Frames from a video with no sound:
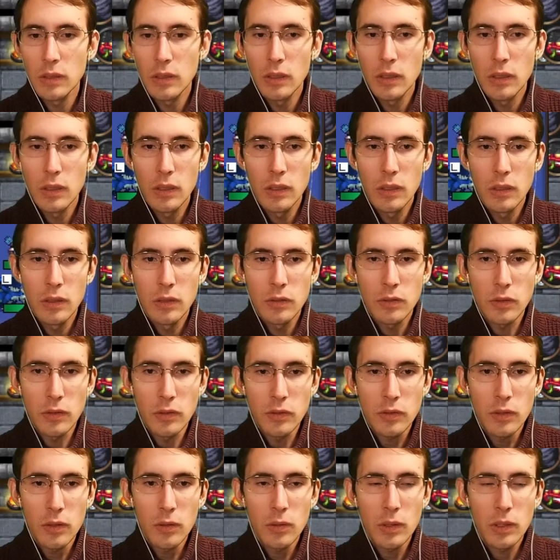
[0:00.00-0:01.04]

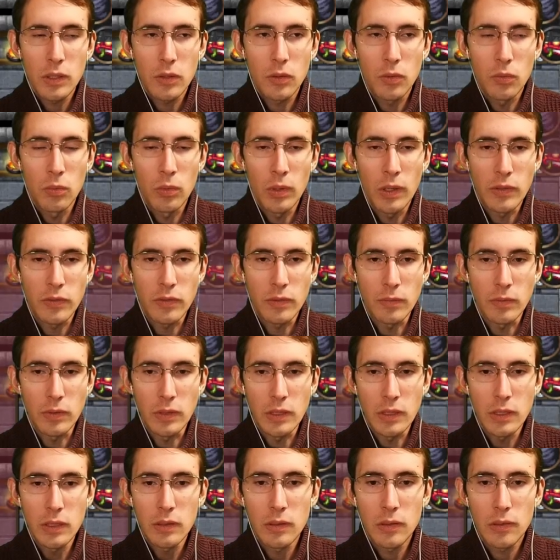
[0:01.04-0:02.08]
So let's go
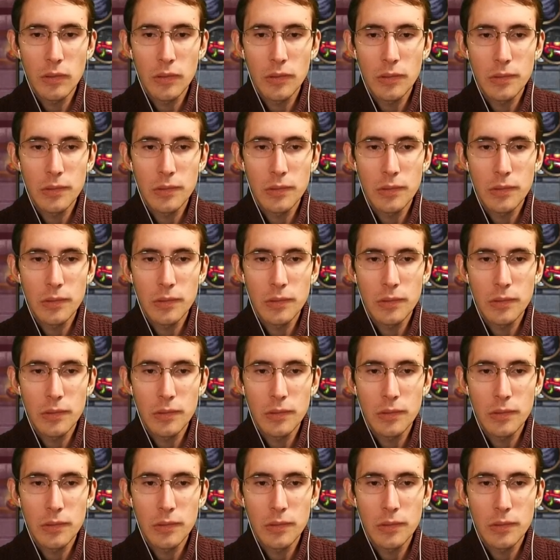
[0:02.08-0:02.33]
aggressively.